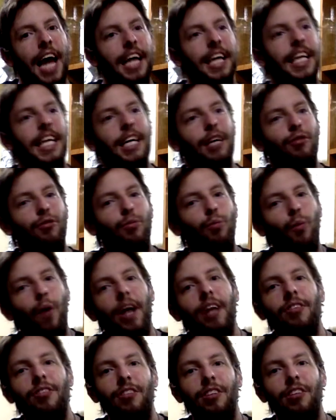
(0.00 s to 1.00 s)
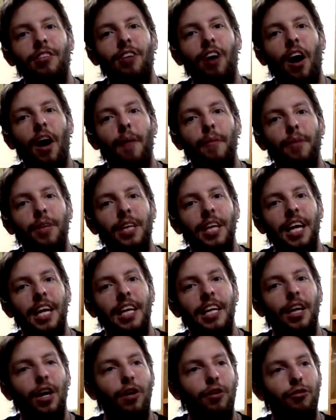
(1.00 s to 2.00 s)
And he has wasted time with the
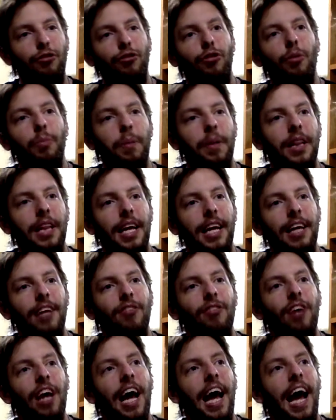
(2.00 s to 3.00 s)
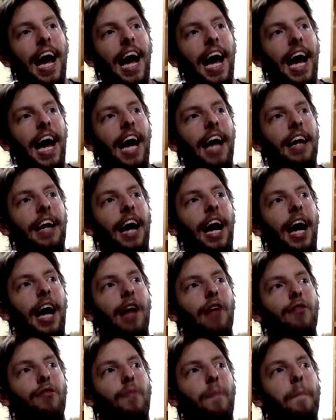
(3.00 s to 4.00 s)
ending on stupid things and
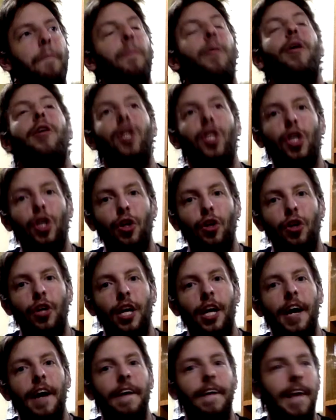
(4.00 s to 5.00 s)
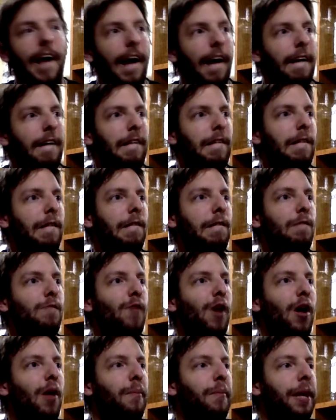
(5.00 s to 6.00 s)
has butchered character
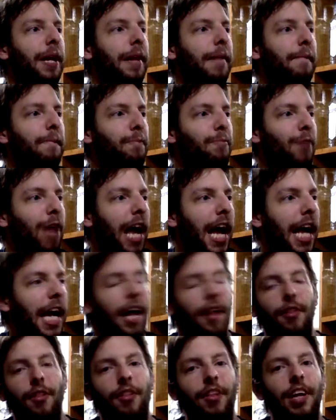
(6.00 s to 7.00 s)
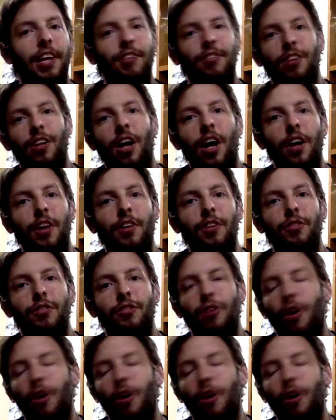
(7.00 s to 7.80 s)
development and other things in others.